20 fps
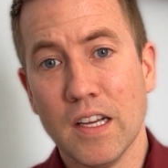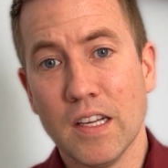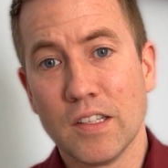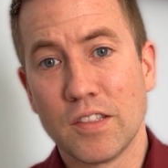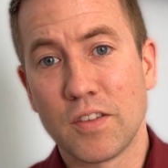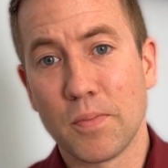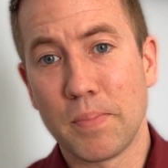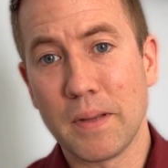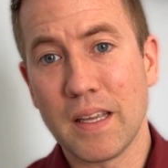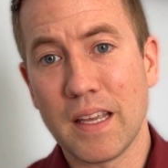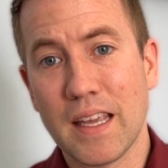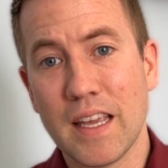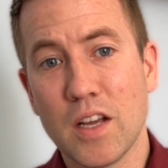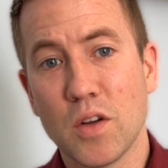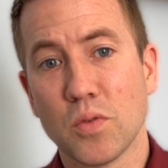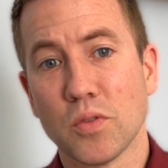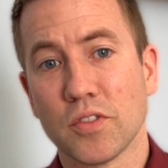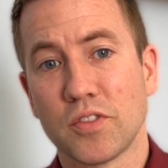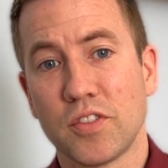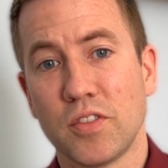to be
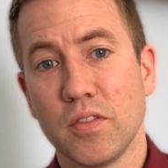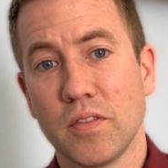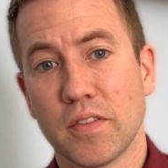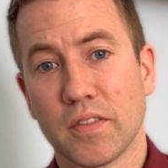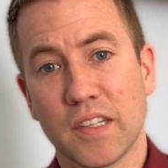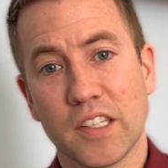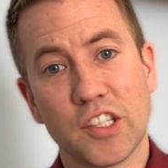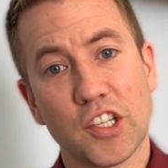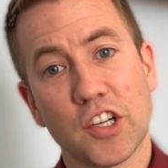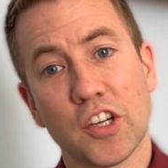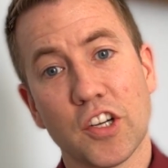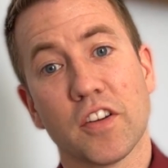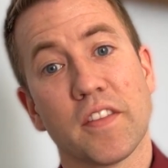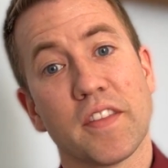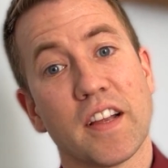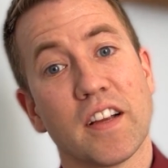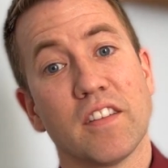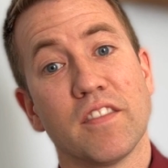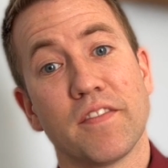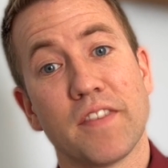equal to the return on
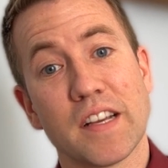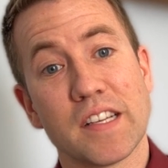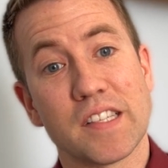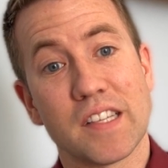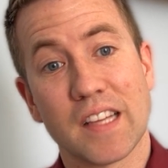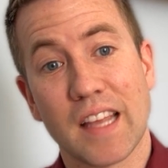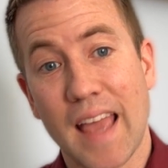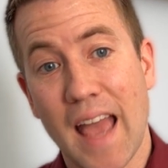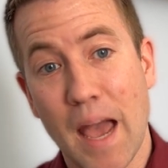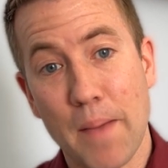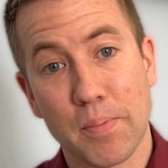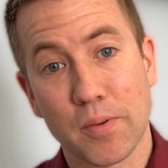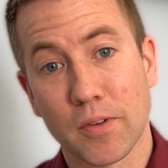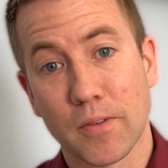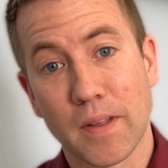their invested capital,